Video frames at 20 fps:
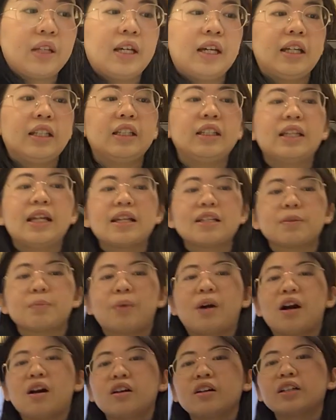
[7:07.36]
In the next
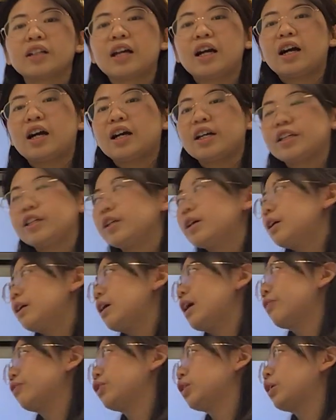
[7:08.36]
part,
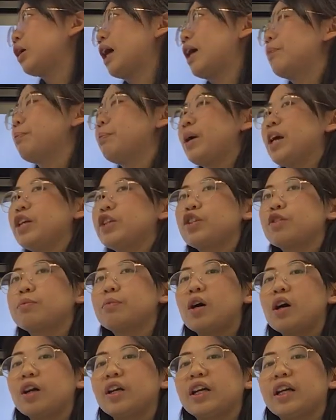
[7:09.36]
after I
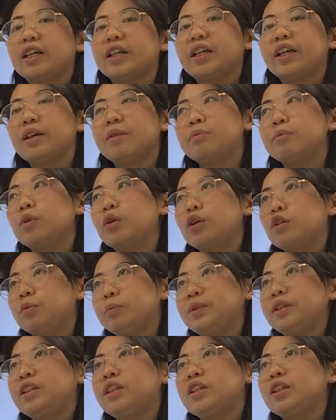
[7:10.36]
benchmark and gain more
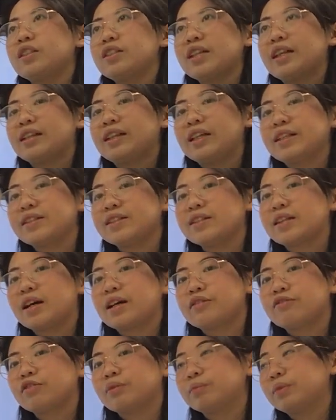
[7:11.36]
opinions and insight
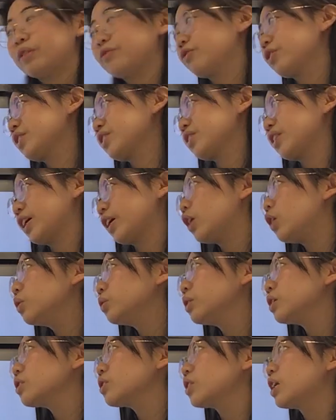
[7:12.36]
from different
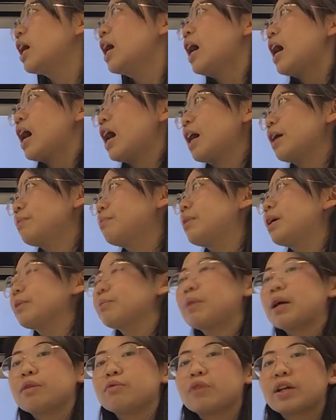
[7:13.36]
stakeholders, I make
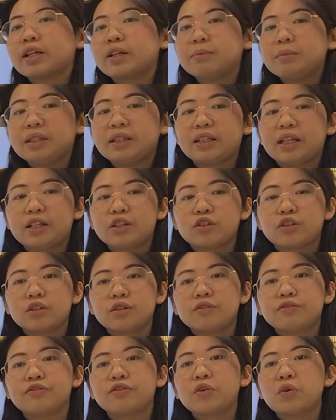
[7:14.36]
my recommendations
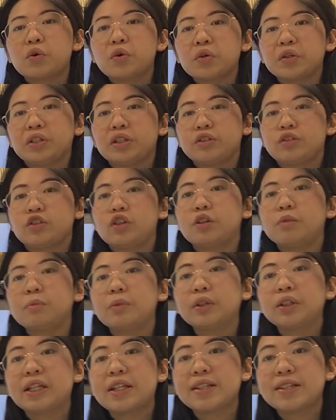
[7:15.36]
for the John
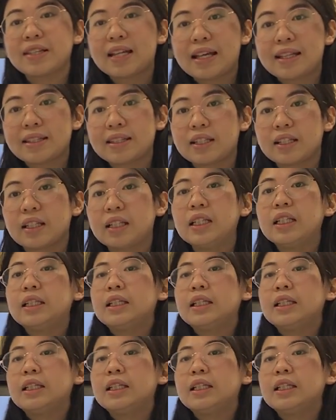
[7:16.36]
Monnet Center.